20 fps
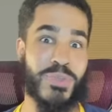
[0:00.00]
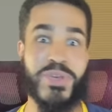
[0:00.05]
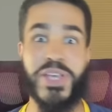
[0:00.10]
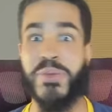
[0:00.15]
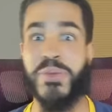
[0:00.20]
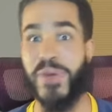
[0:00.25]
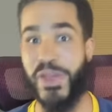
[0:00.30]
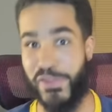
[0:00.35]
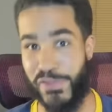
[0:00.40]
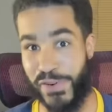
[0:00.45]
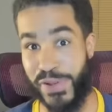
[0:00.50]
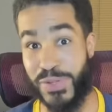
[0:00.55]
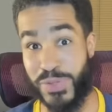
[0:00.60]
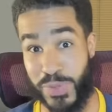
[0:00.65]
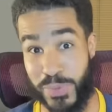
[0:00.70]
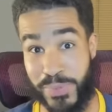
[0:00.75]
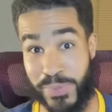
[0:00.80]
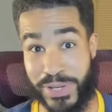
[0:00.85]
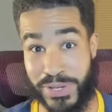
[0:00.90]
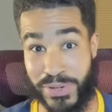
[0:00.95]
me and my friends
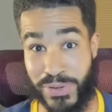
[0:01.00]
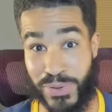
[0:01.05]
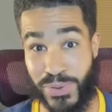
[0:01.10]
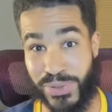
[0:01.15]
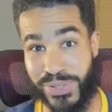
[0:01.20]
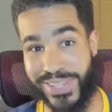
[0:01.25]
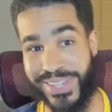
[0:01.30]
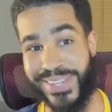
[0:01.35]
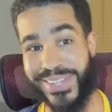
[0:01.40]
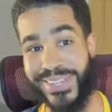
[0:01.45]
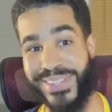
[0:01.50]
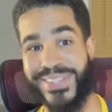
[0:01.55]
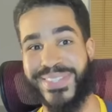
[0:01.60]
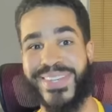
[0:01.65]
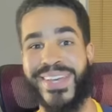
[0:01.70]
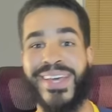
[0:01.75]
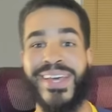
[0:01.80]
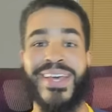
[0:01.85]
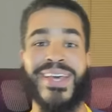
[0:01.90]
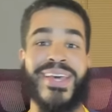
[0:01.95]
were being hooligans.
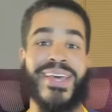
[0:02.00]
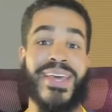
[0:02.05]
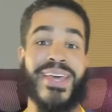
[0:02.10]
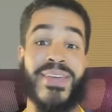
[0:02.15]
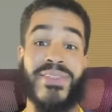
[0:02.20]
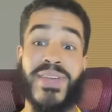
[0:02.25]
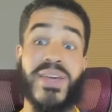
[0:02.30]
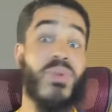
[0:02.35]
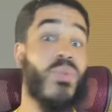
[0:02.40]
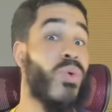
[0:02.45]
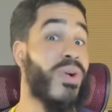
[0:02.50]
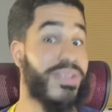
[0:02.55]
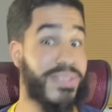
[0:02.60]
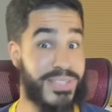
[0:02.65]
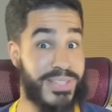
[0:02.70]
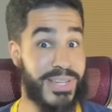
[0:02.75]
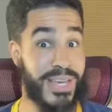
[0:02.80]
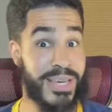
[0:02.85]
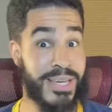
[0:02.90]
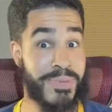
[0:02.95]
And then one
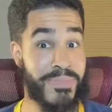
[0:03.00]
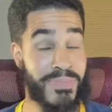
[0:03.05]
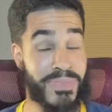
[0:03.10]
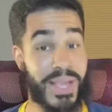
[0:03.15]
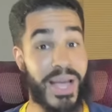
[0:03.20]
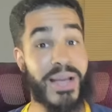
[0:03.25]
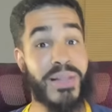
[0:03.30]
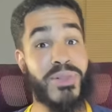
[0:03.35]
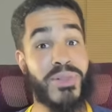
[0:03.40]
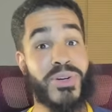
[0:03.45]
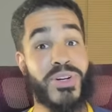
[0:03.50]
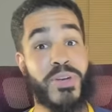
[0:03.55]
day, I learned